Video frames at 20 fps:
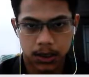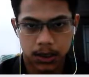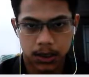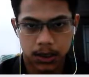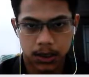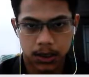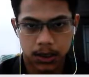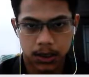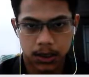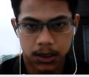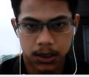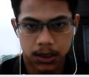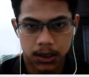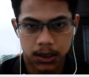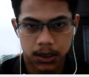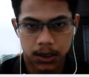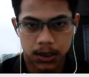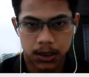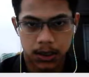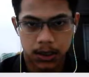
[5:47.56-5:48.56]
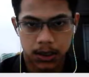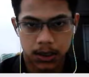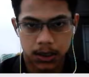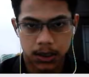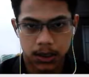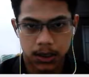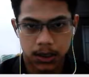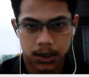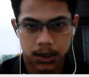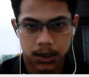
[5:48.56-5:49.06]
and the bus
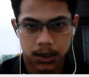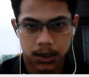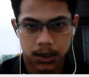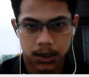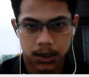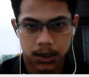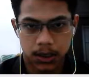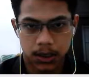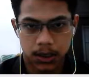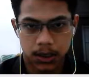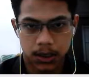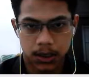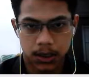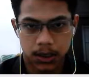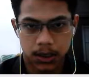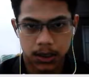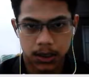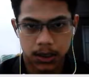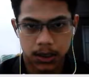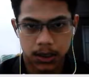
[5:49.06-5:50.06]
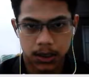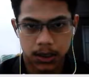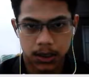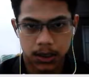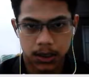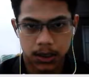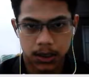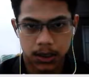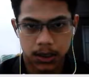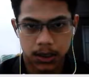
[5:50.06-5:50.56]
will turn on,
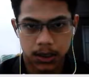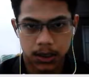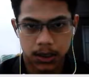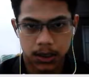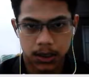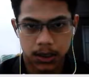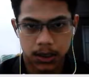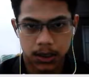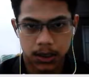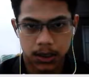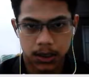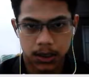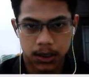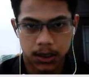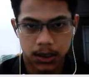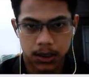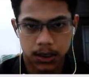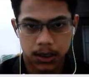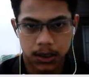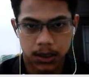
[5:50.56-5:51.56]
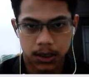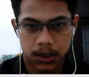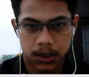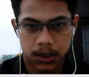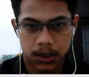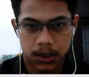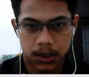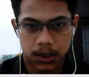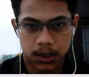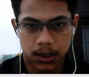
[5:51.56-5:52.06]
and the
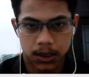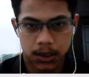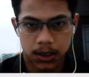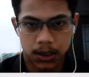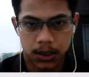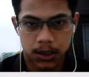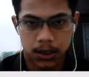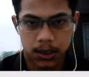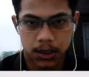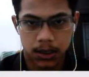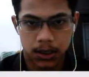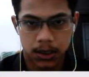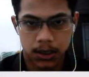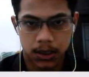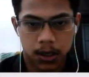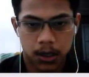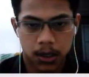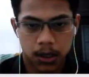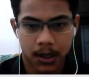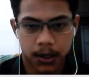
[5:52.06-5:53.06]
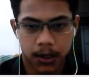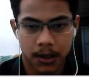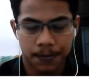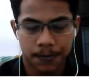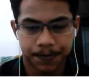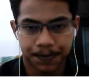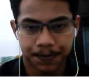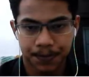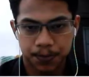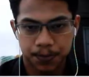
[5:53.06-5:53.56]
cycle will be
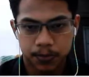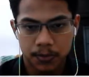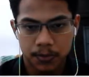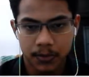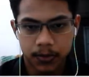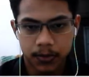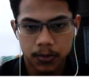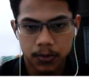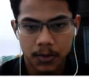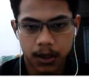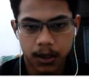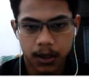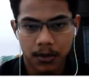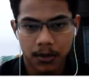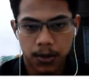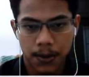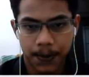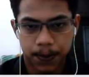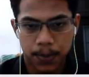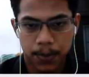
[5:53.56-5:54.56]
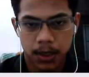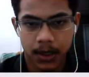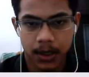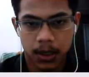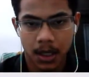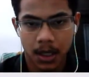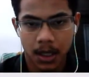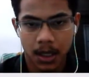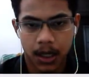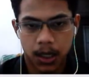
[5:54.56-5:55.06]
repeat
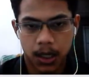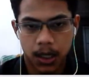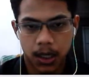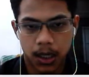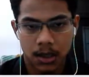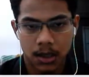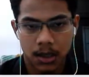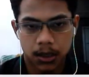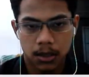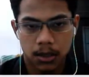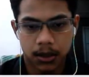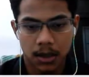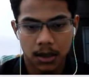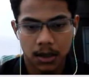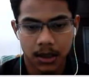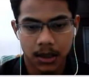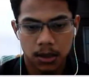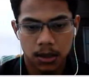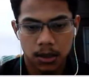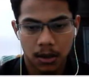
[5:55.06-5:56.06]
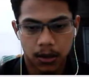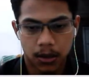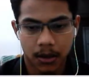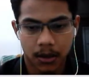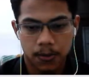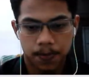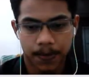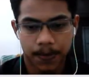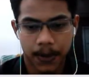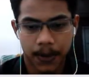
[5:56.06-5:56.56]
until the door
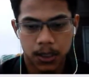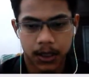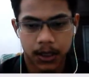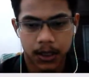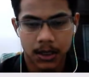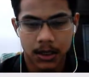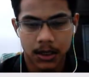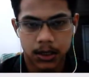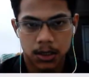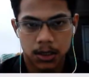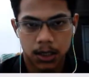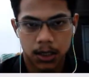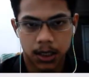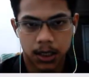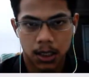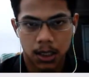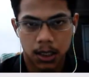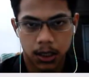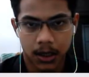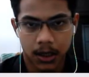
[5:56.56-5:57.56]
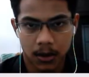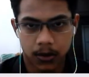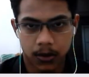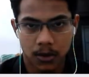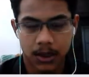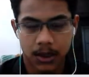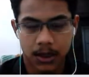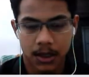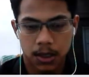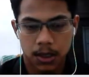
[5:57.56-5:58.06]
is
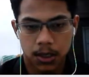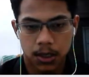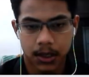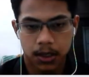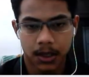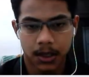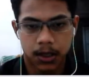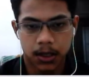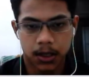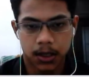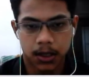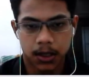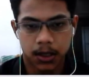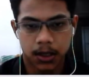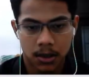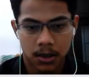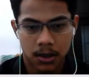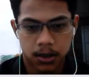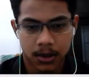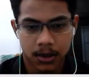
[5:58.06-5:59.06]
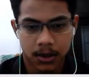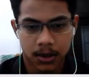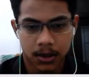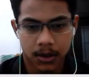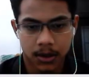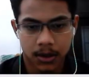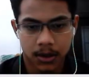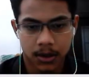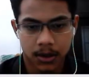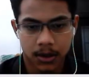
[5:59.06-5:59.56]
closed. So
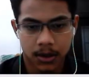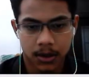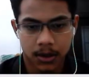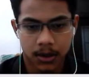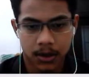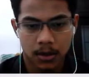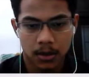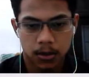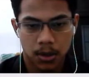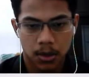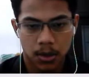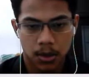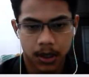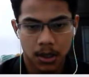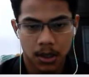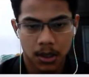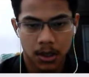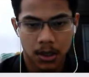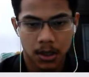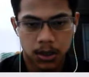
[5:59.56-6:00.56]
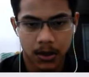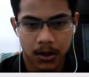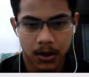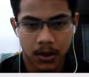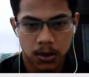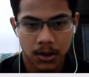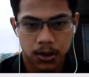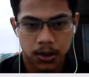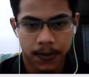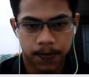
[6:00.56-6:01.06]
let's see when the door is
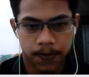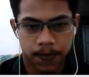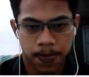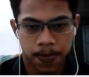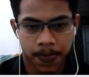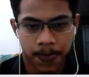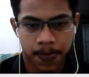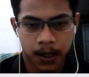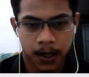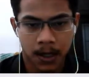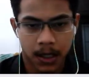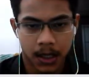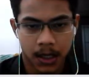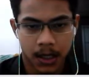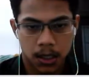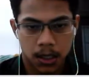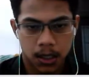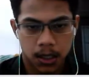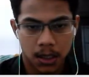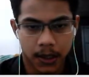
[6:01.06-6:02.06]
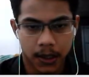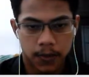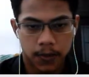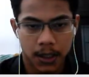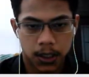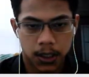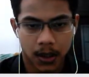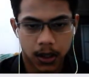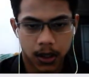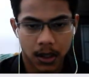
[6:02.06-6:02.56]
closed. If the
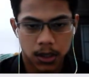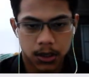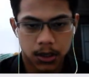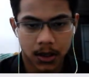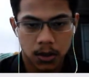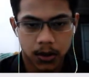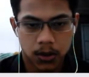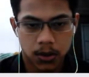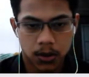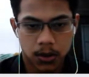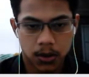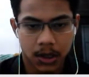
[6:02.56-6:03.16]
door is closed,